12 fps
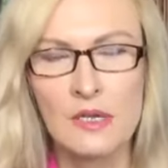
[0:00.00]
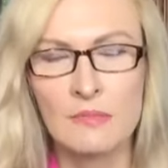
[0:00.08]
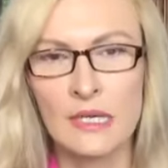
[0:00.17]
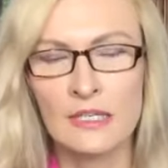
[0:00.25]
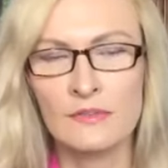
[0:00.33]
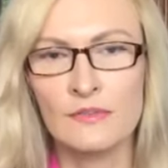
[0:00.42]

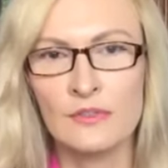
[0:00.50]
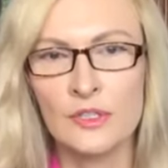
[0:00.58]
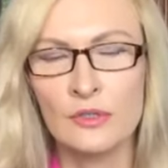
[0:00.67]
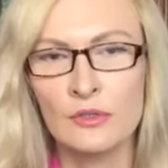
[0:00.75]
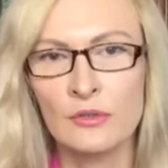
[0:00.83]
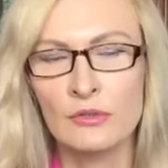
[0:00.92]
But if
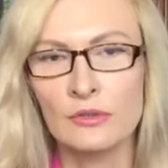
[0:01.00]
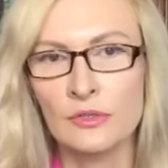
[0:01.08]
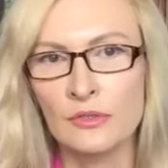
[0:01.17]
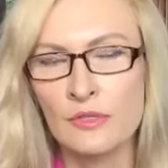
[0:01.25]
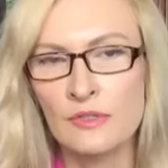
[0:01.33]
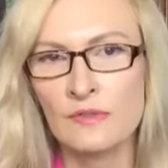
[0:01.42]
you
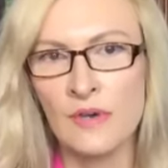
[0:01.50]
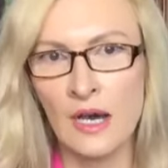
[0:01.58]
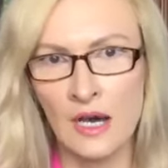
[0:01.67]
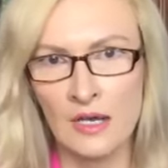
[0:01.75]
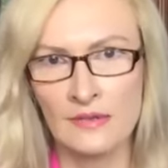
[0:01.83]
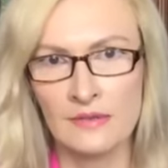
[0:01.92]
do
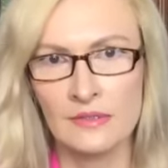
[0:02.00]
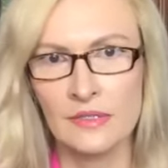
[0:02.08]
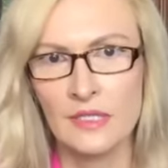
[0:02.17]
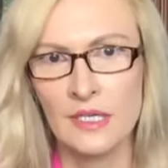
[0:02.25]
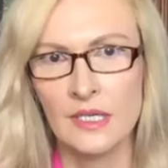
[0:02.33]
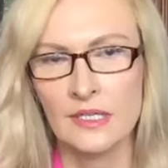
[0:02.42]
survive,
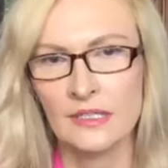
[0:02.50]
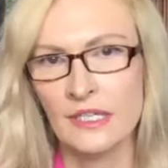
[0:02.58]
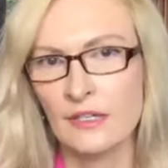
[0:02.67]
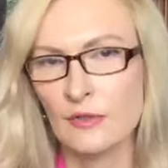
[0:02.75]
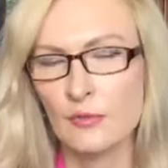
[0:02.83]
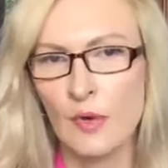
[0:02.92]

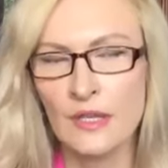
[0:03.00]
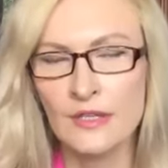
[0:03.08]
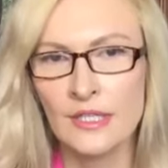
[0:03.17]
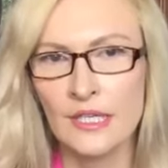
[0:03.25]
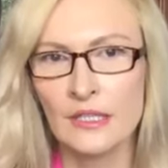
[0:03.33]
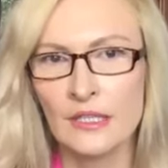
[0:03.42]
there's one
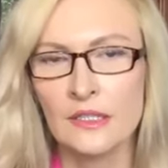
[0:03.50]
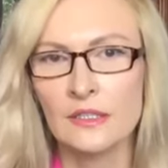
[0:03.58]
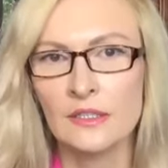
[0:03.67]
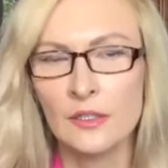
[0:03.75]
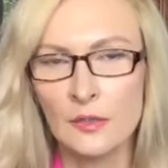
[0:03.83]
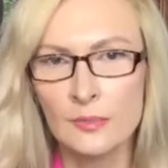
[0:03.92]
thing that
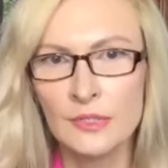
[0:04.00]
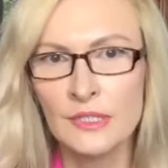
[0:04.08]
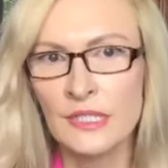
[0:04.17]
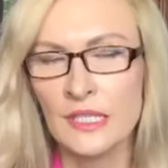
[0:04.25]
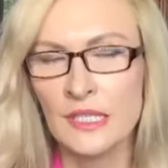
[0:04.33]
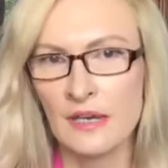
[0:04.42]
nobody
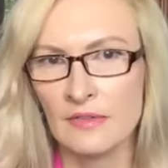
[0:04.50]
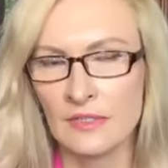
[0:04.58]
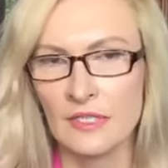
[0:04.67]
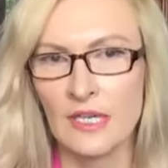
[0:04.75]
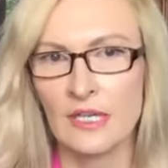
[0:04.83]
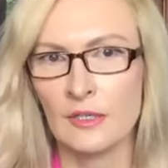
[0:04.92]
can ever
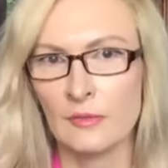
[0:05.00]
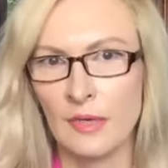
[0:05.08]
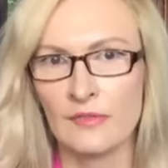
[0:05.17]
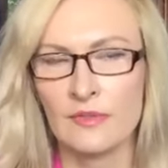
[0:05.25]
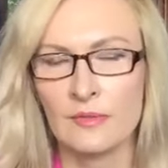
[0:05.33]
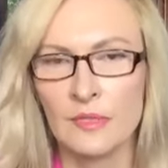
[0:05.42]
take away
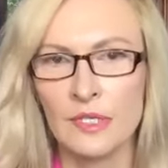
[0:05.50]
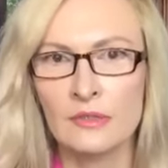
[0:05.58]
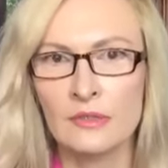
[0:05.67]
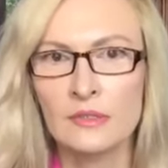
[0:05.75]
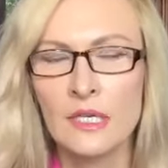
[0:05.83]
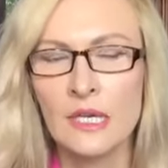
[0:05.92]
from you,
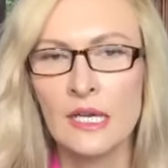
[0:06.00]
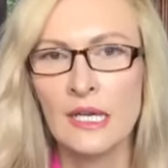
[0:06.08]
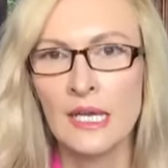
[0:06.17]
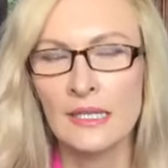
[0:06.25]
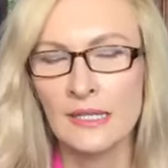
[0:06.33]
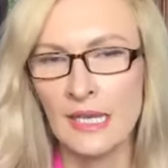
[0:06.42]

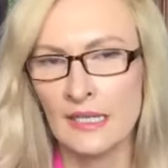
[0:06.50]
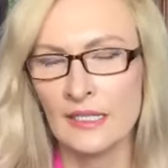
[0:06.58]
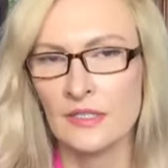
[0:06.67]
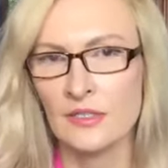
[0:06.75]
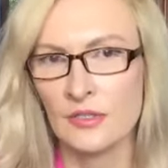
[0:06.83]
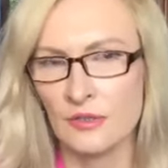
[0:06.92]
and that
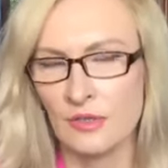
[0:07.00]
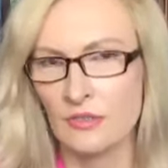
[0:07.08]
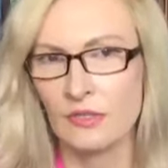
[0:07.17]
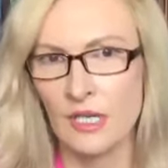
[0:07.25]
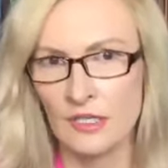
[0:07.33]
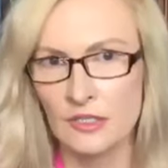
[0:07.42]
is your
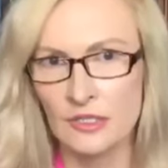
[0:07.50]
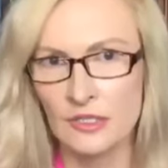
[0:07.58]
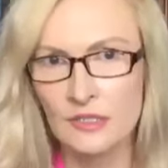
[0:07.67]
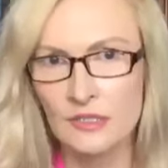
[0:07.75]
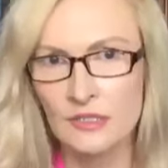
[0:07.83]
education.